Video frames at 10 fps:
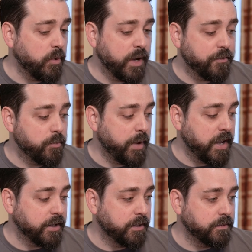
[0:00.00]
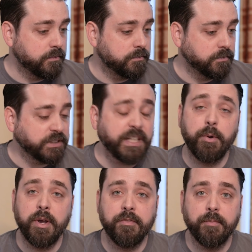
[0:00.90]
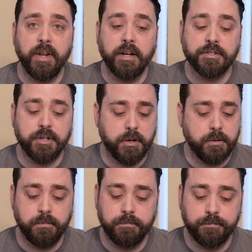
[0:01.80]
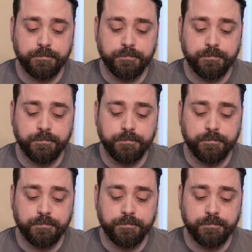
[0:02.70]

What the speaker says: away from bacon. Stay away from nacho.